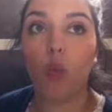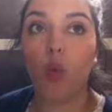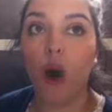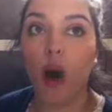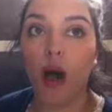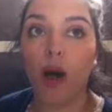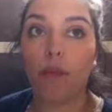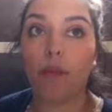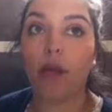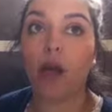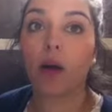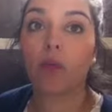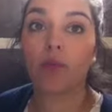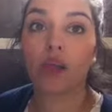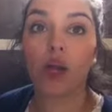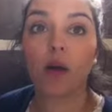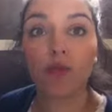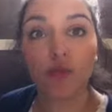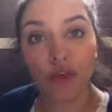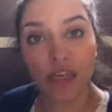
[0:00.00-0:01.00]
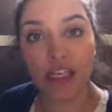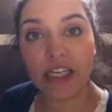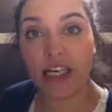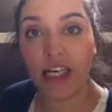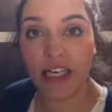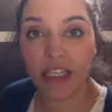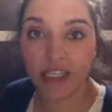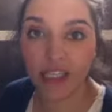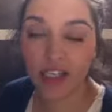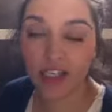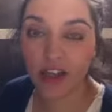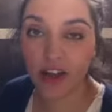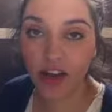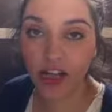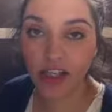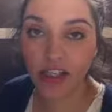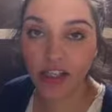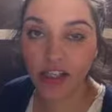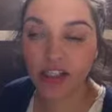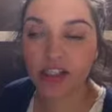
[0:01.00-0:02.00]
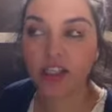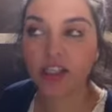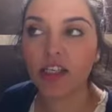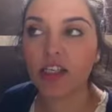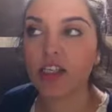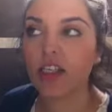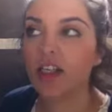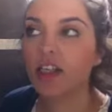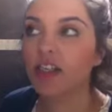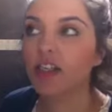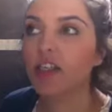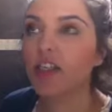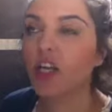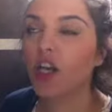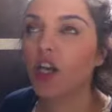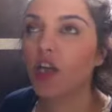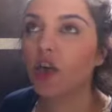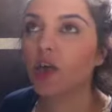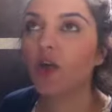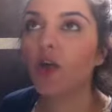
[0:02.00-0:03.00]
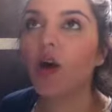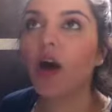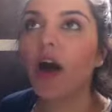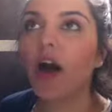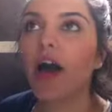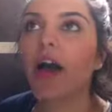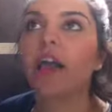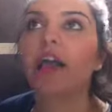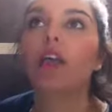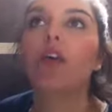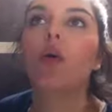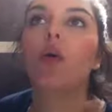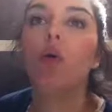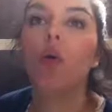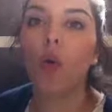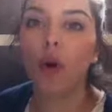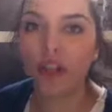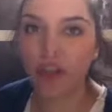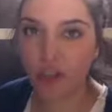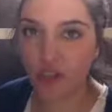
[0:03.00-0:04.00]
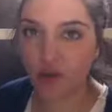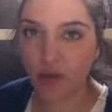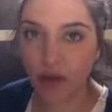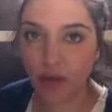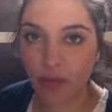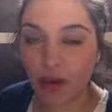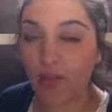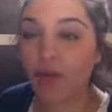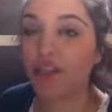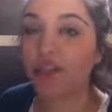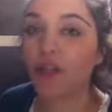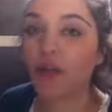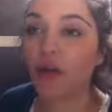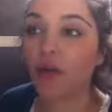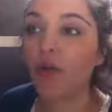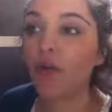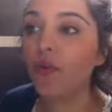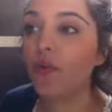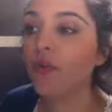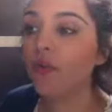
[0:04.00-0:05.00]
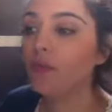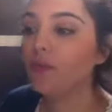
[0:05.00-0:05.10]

comes home really late at night, so I always go to bed by myself.